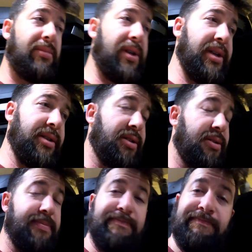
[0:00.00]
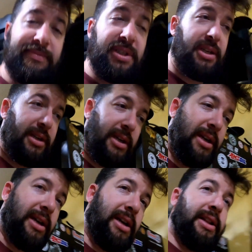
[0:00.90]
Let's
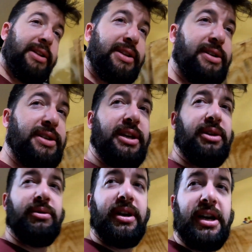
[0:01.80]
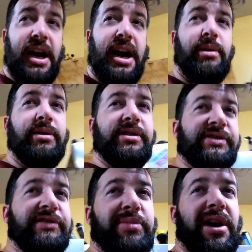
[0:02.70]
continue the
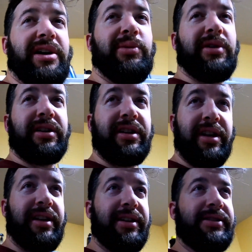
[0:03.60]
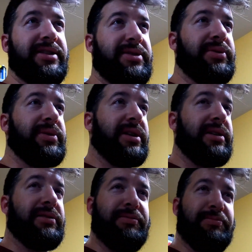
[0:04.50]
hours of body work that it is
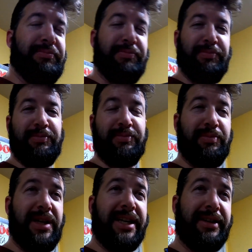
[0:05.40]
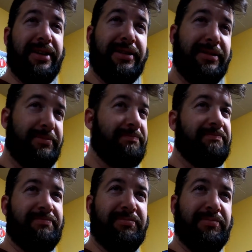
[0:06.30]
to make a
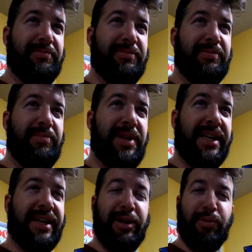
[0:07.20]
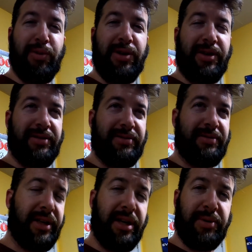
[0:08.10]
kit work.
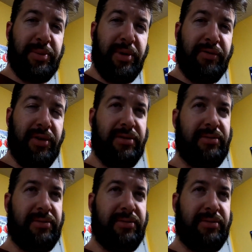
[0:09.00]
Get what you pay for.